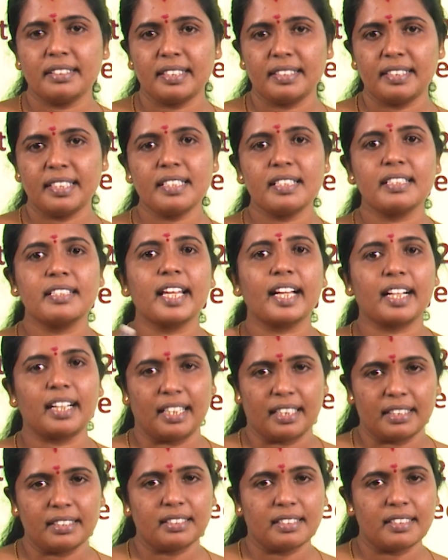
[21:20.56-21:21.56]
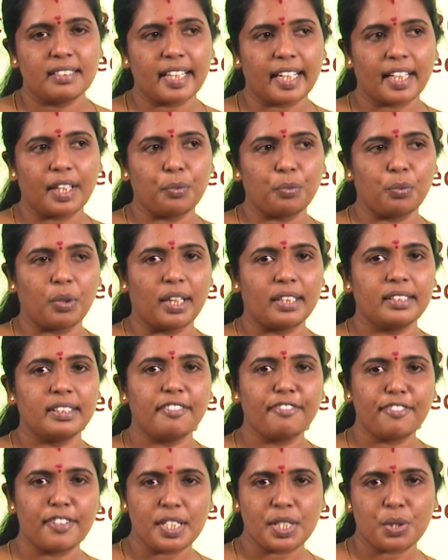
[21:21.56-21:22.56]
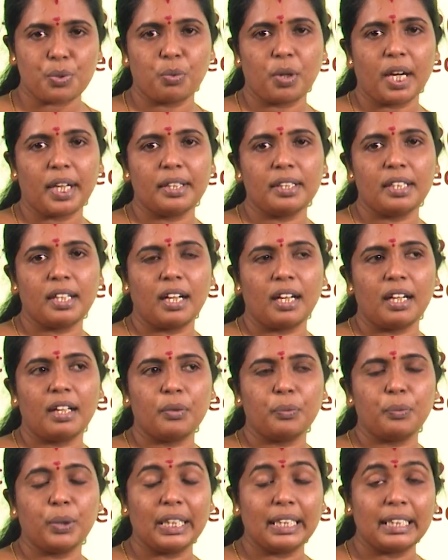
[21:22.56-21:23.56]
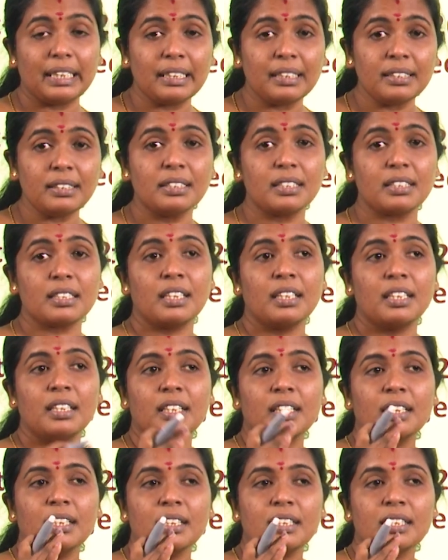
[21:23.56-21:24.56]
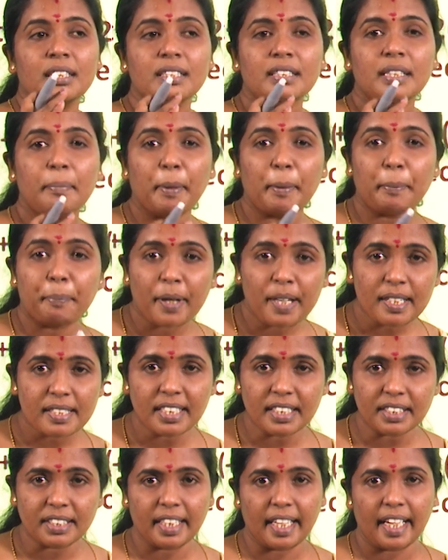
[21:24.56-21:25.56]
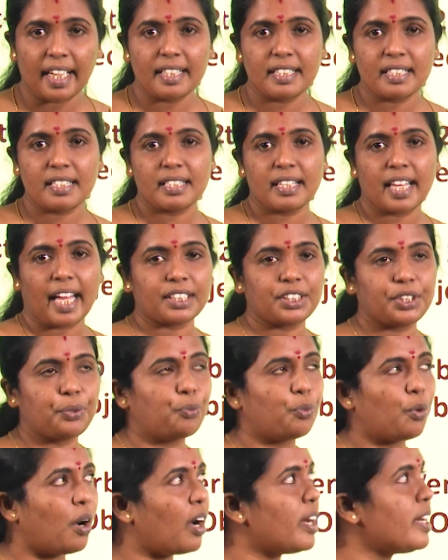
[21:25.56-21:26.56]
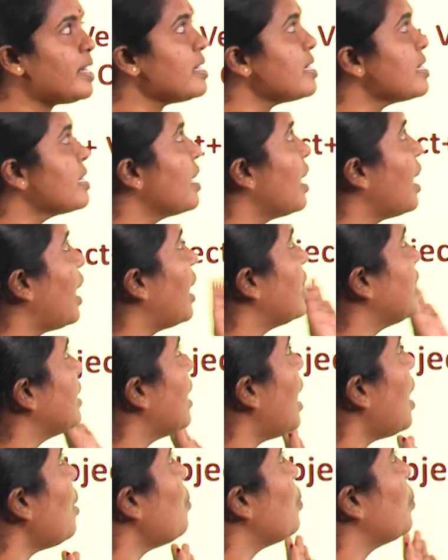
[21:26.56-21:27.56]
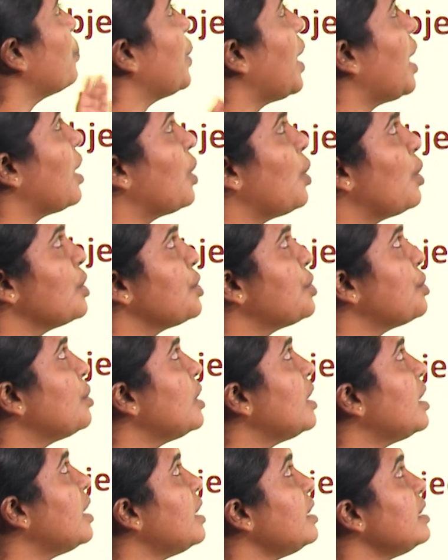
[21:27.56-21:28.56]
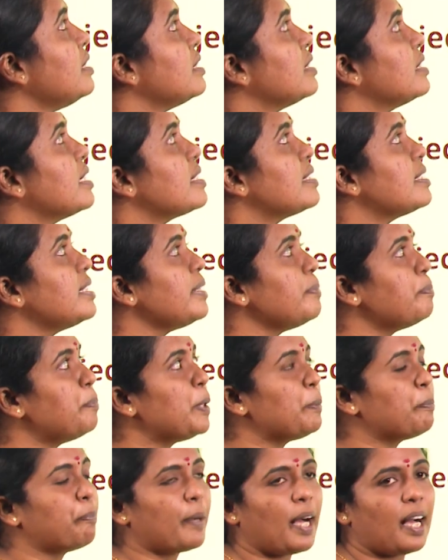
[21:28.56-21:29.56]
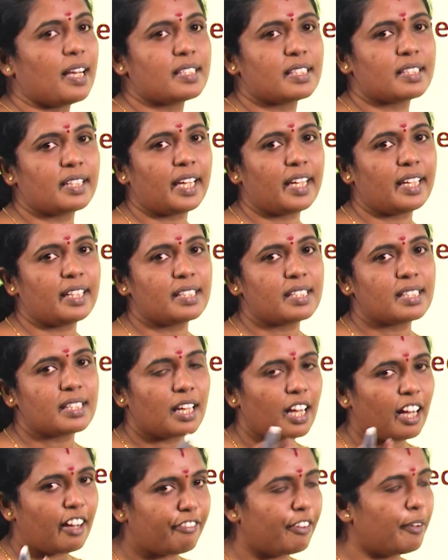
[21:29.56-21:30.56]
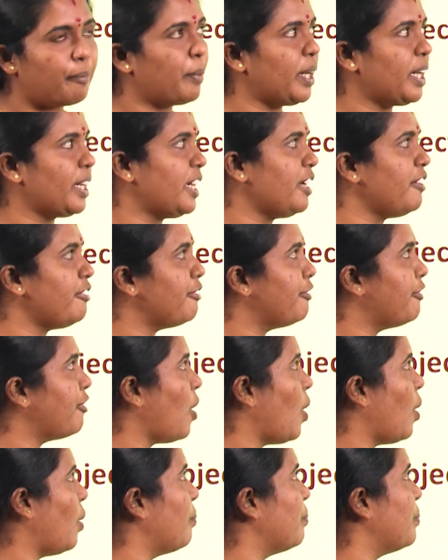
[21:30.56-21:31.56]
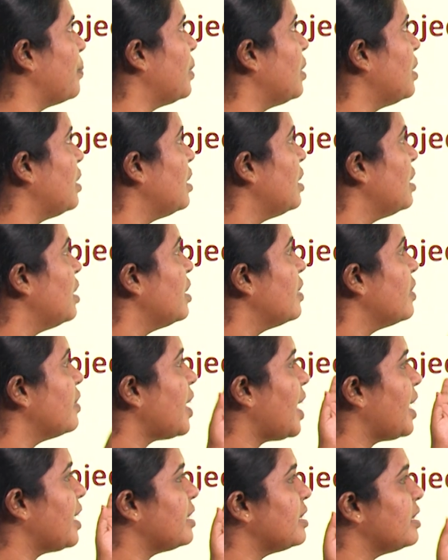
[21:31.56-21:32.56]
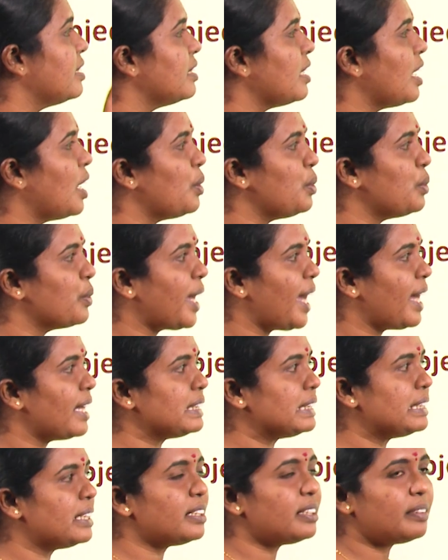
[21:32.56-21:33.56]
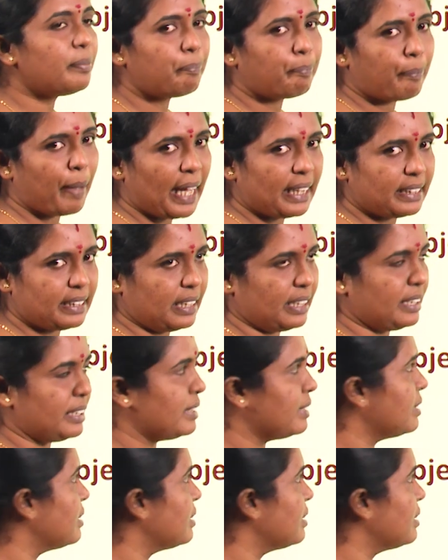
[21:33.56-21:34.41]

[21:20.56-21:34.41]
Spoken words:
This is second one. The first one we learned simple present tense active voice, and now we are going to learn the simple past tense affirmative form. Right. Now look at the pattern.